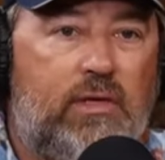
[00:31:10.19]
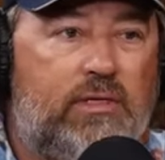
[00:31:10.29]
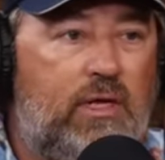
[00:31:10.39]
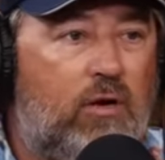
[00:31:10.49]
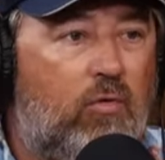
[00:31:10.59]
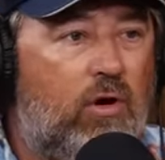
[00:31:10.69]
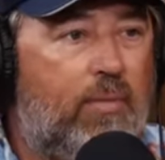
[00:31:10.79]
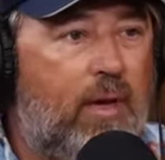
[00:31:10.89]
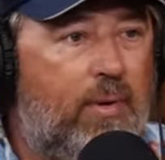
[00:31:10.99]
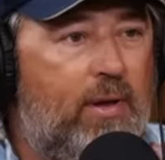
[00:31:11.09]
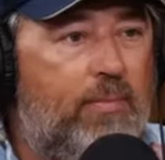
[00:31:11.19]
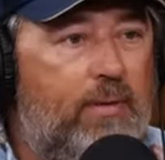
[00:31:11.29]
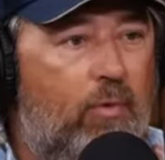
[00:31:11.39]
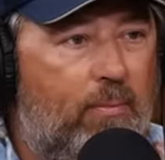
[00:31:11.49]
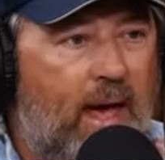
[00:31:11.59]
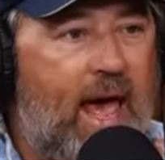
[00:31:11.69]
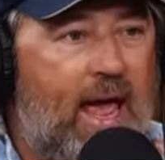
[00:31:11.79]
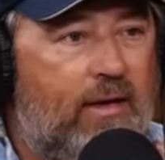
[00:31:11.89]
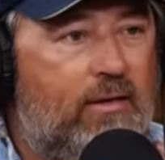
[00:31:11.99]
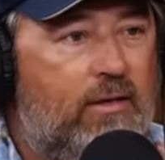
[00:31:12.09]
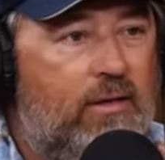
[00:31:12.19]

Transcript: instead of worry about paying people back,